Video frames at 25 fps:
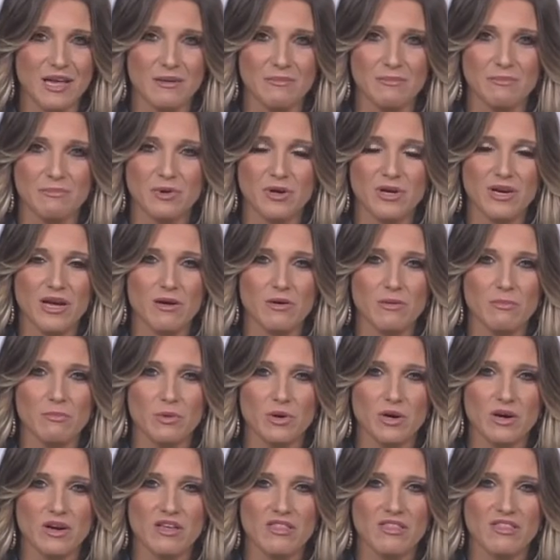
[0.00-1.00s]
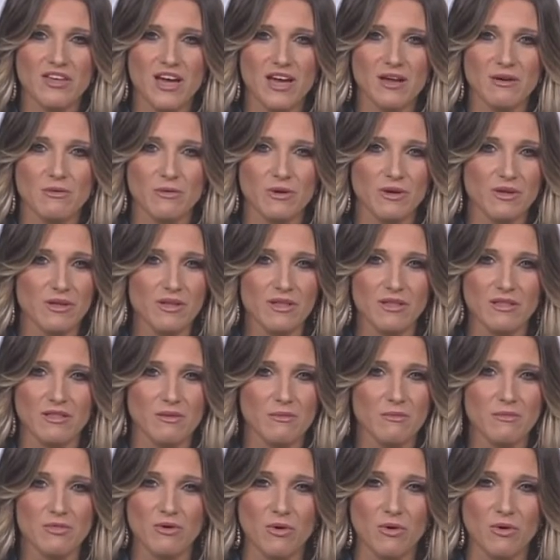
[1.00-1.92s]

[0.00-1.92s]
and put out a book that really the,